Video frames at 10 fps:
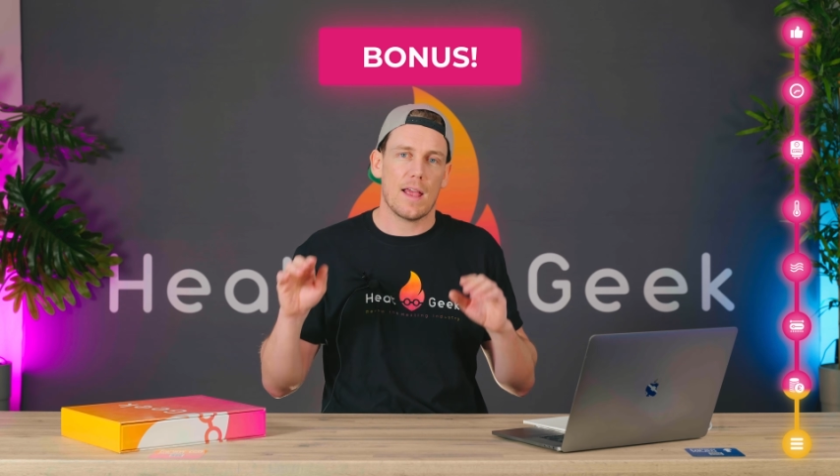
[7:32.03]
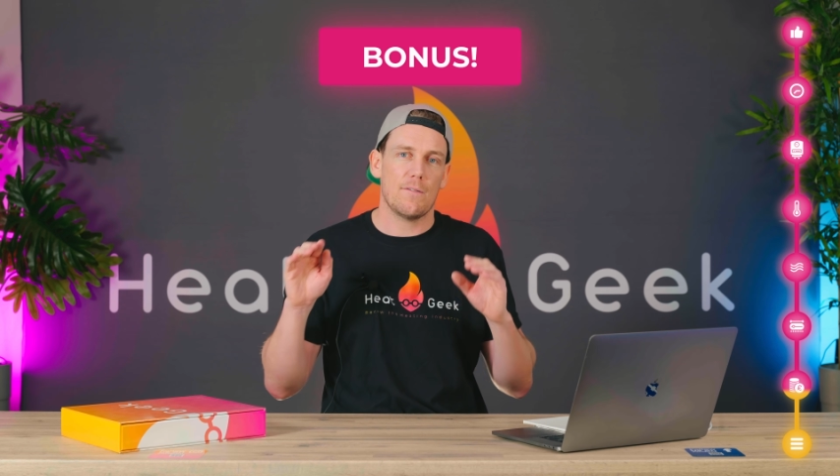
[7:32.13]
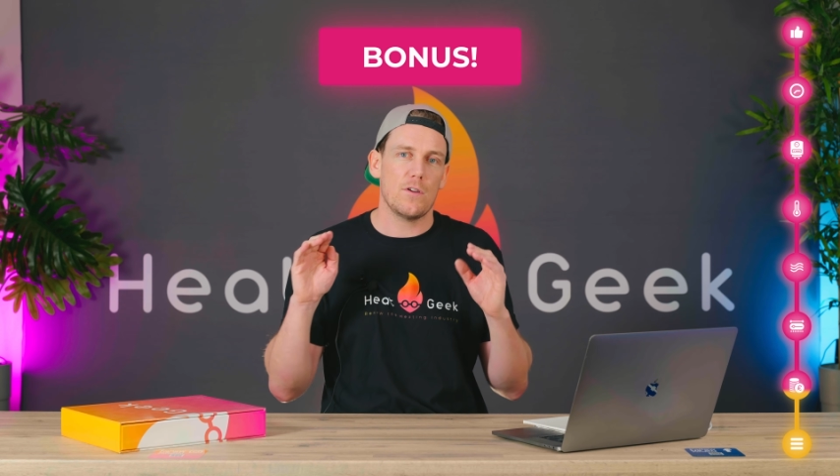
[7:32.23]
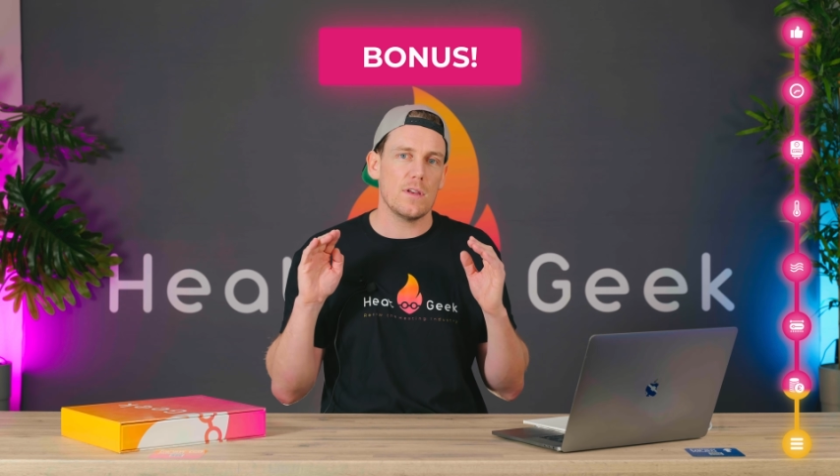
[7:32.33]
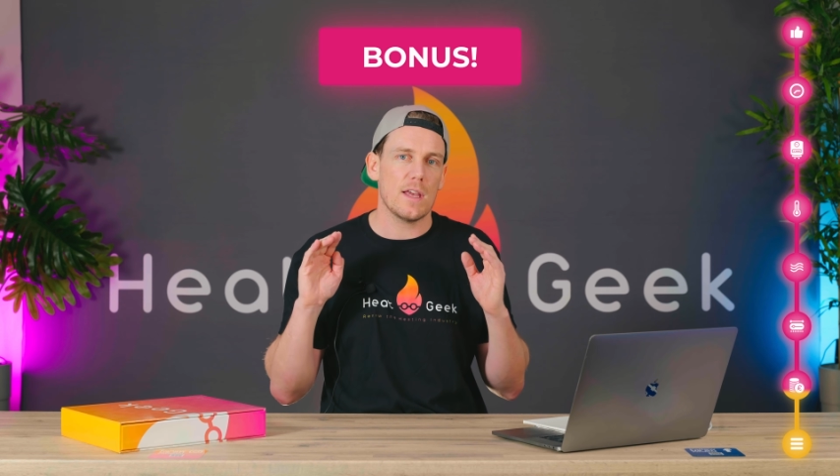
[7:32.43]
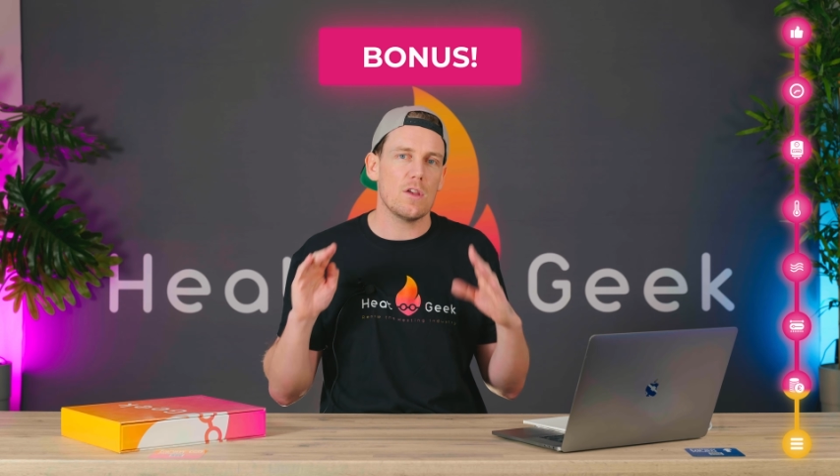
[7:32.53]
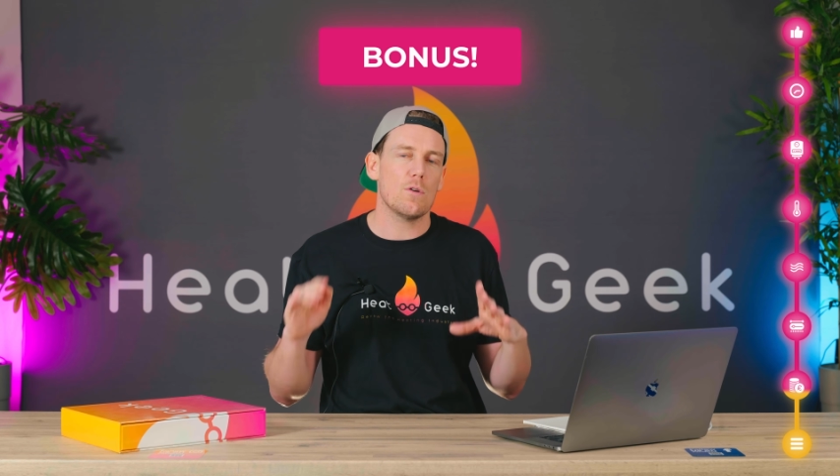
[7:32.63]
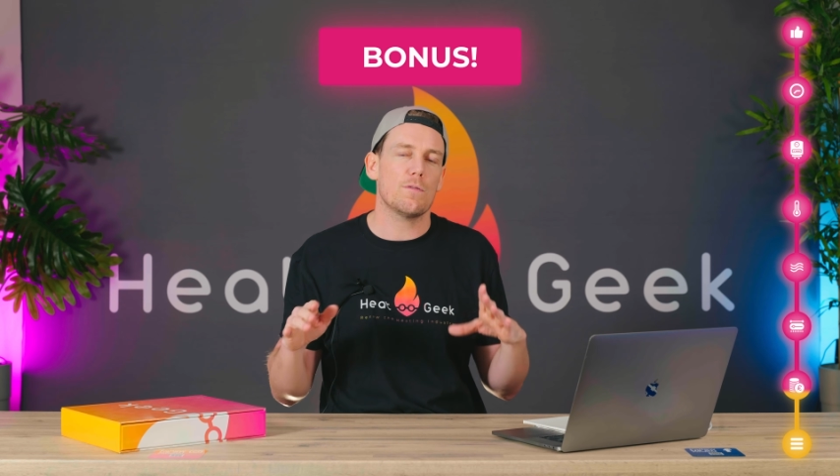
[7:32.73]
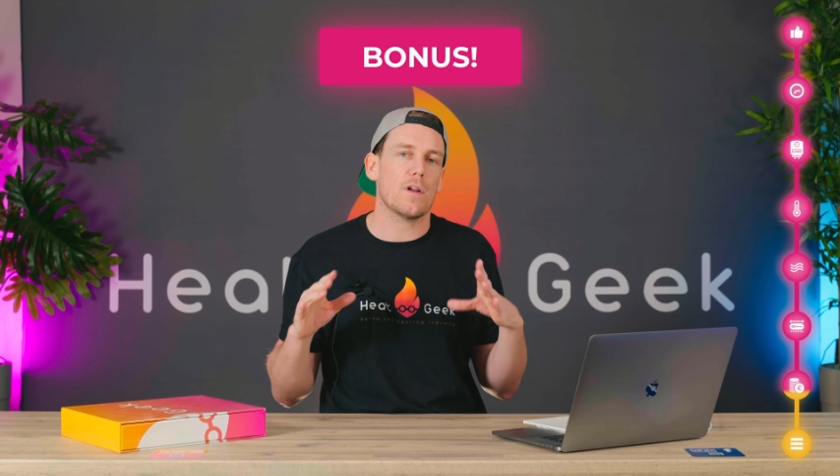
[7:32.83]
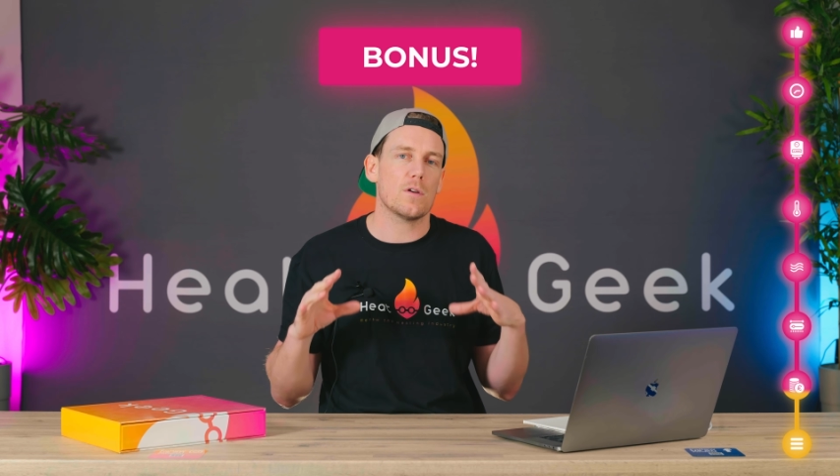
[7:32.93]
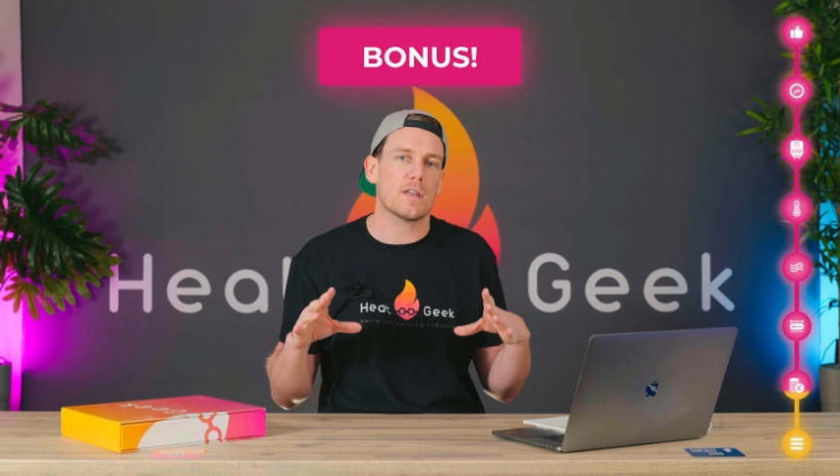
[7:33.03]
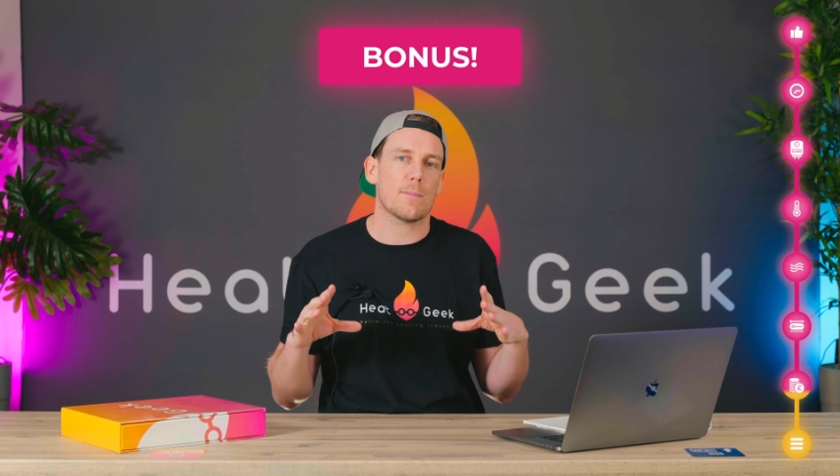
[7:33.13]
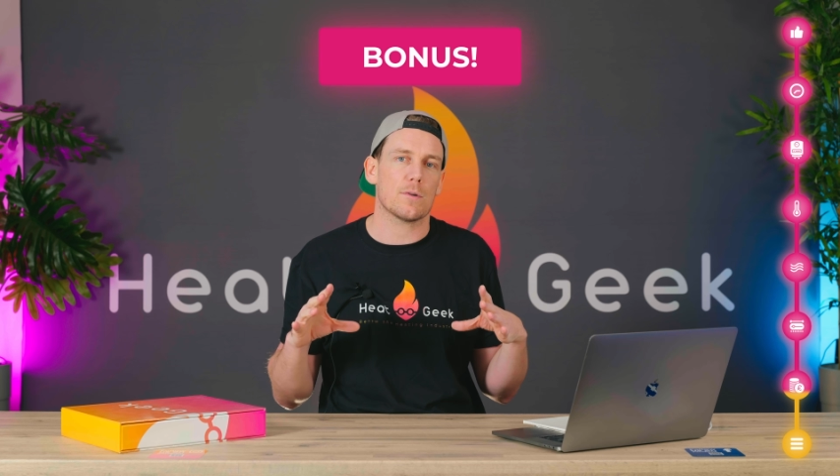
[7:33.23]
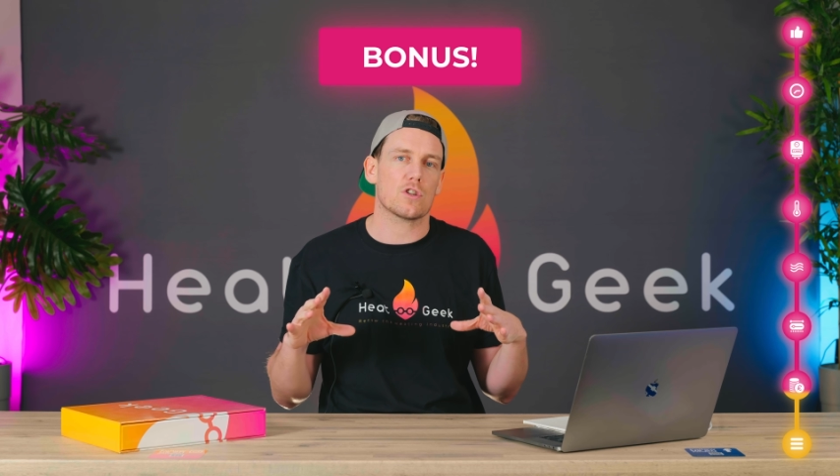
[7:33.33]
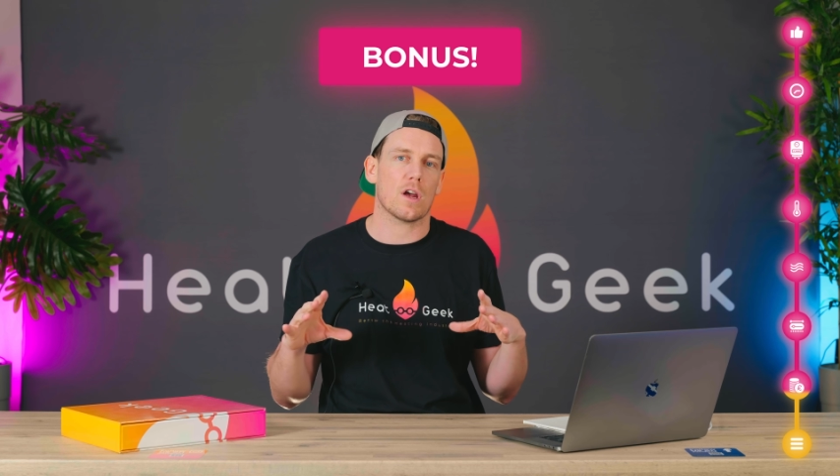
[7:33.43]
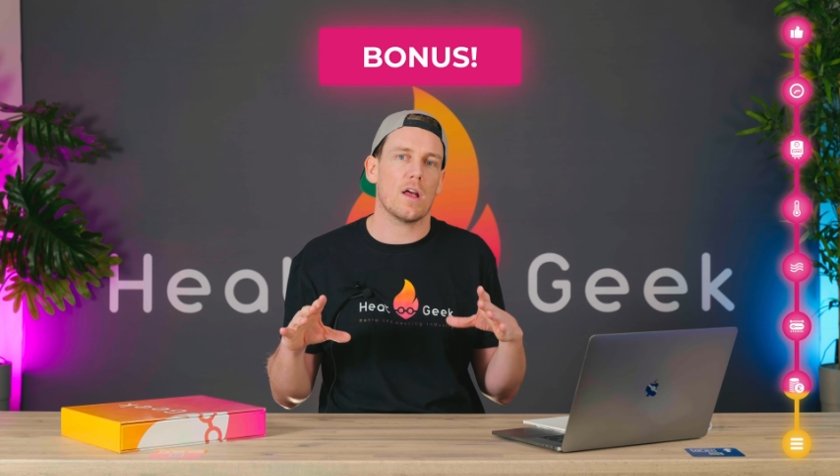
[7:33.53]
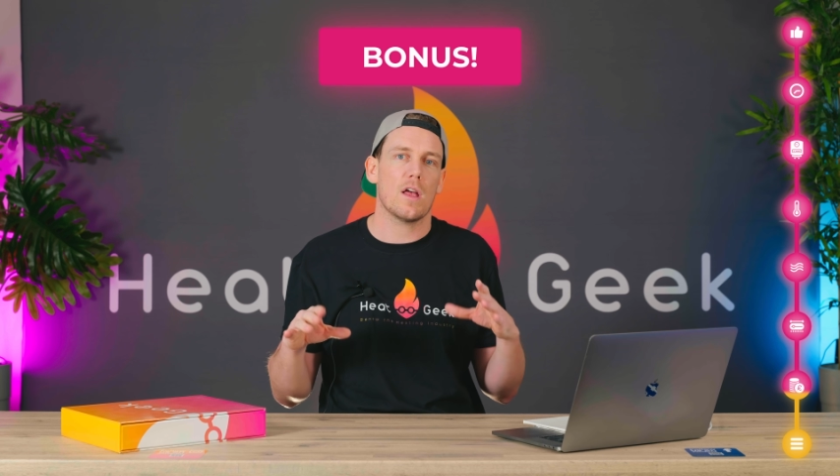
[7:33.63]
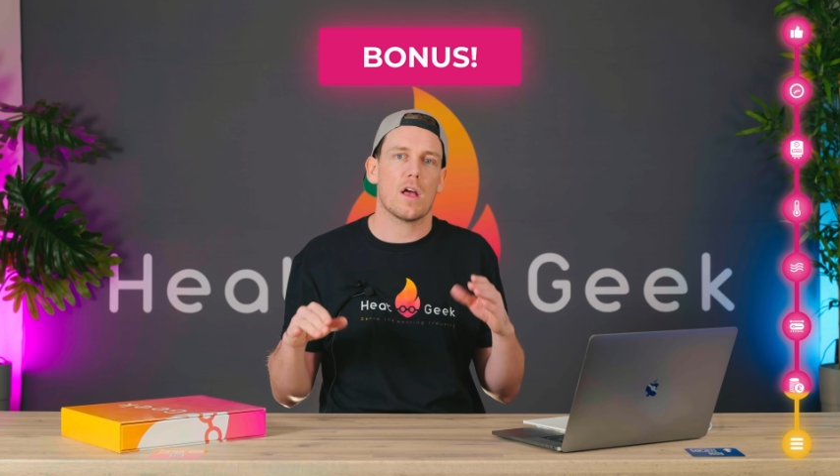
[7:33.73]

if you can get your flow temperature